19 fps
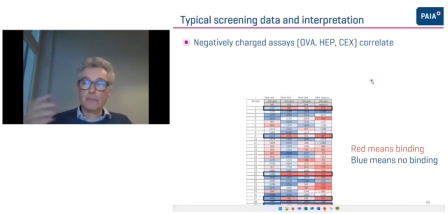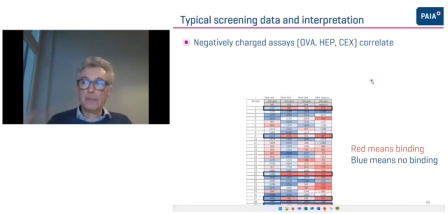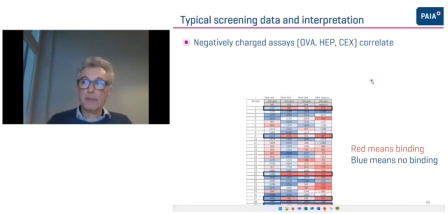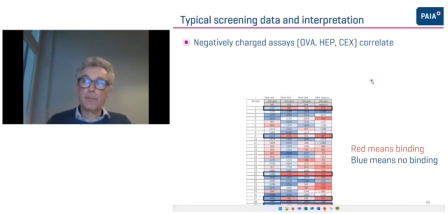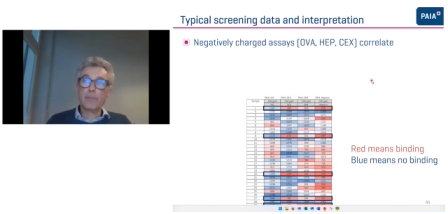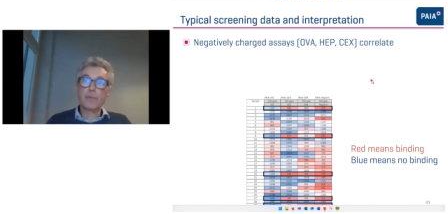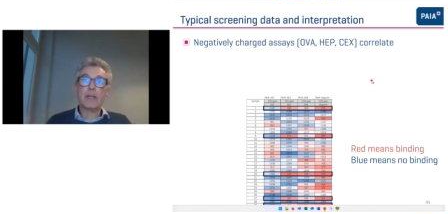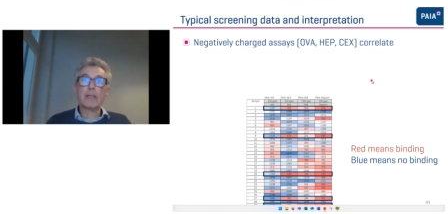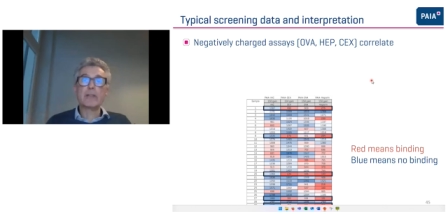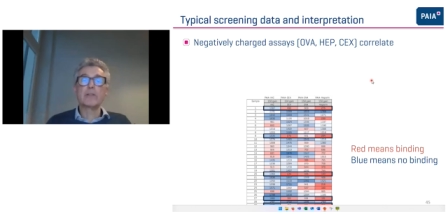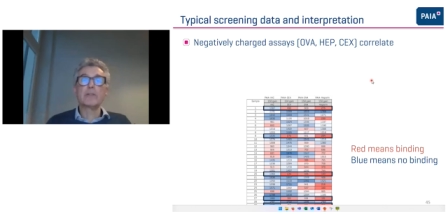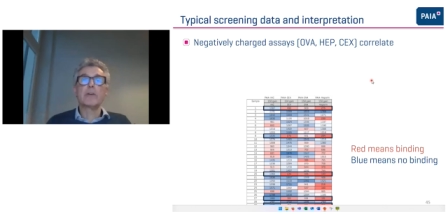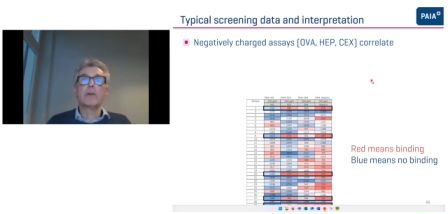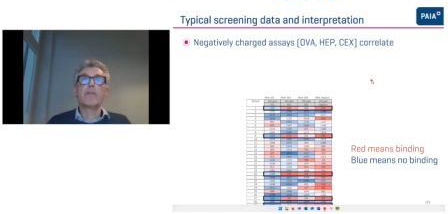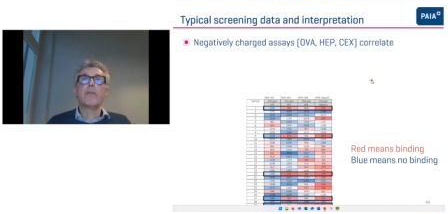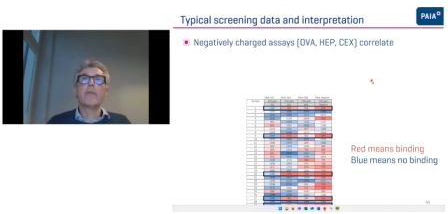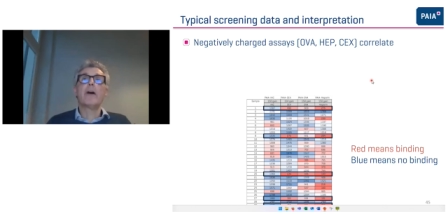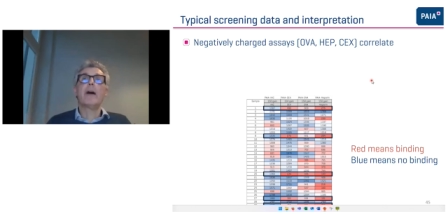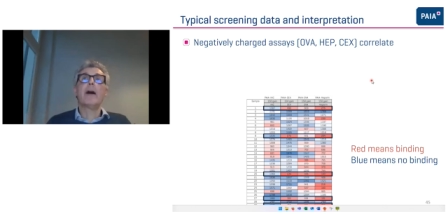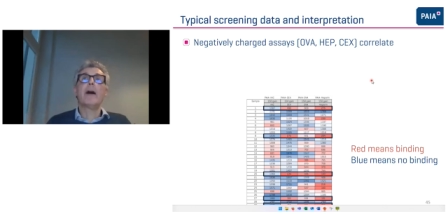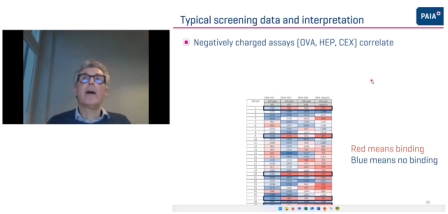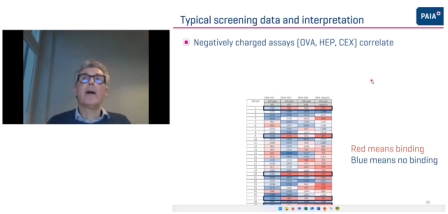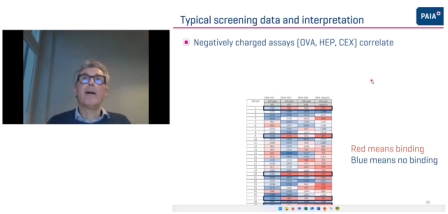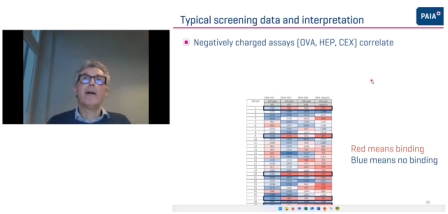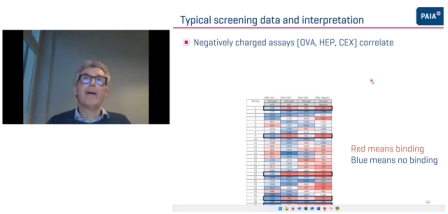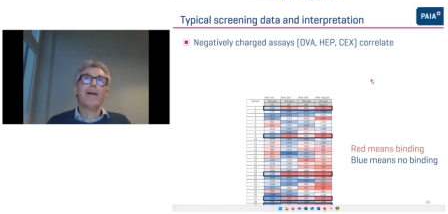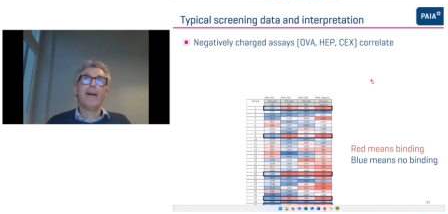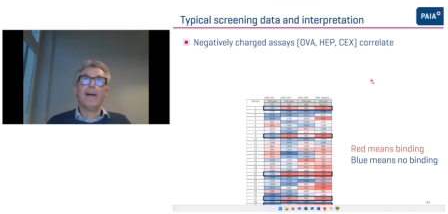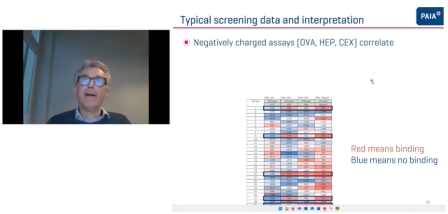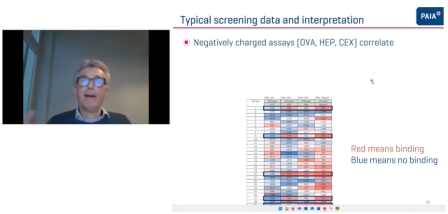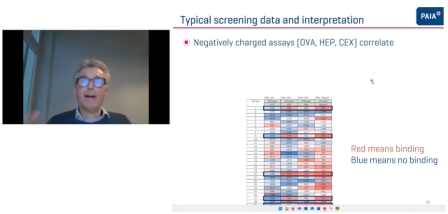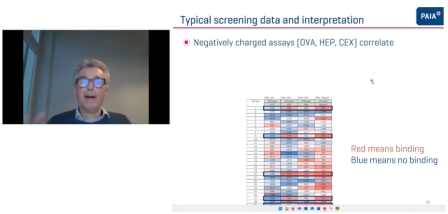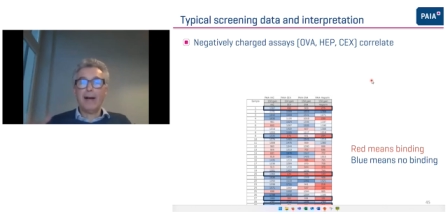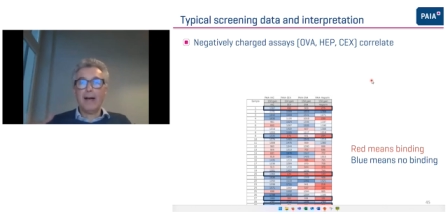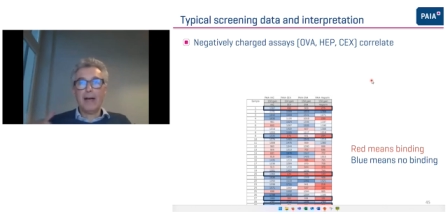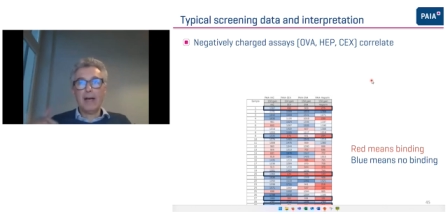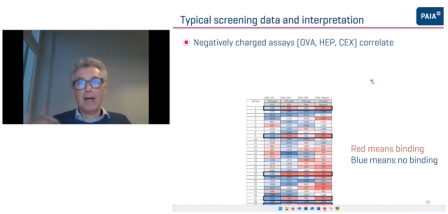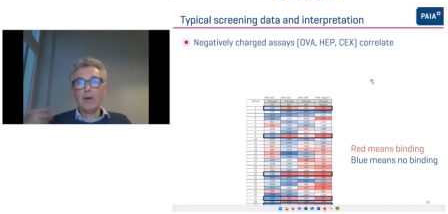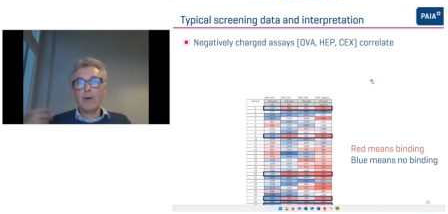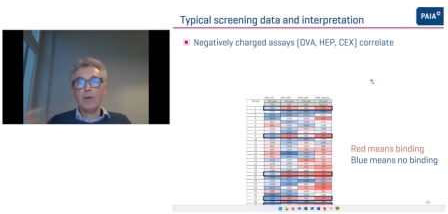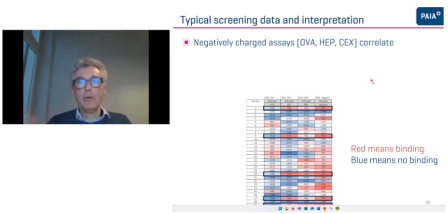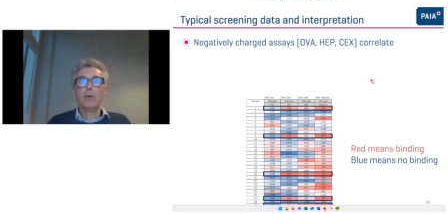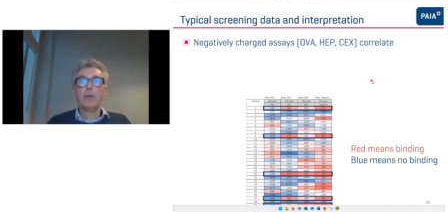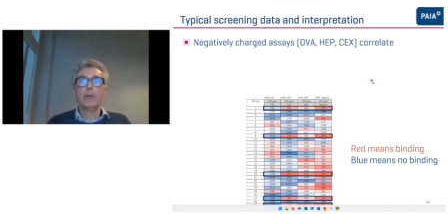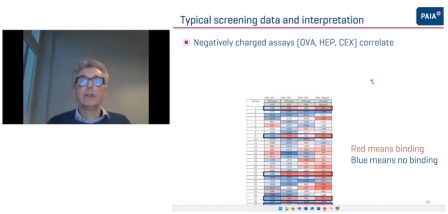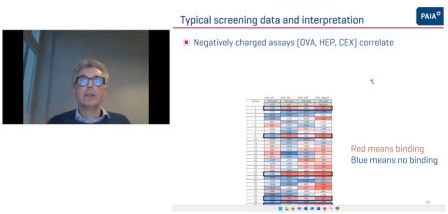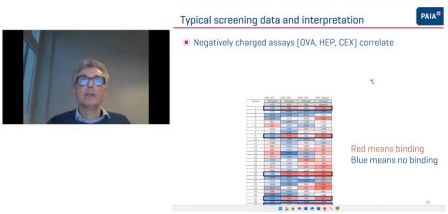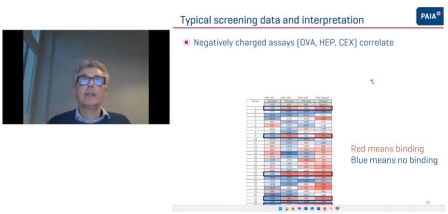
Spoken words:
impression of how